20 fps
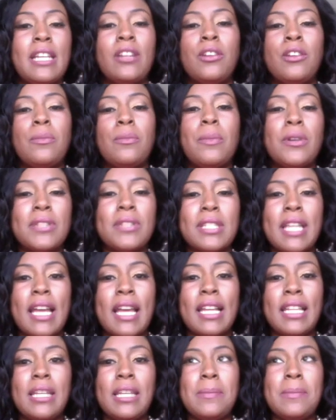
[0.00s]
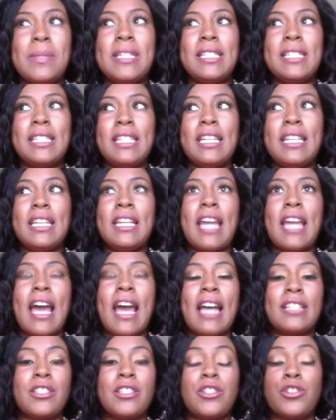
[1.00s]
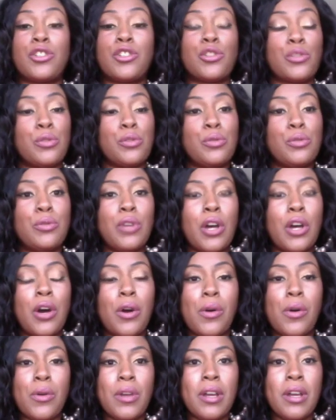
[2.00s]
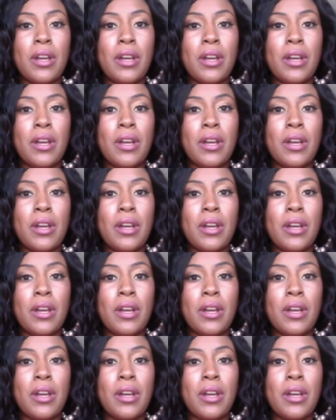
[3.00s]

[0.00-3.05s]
it'll most likely be seen as the true node.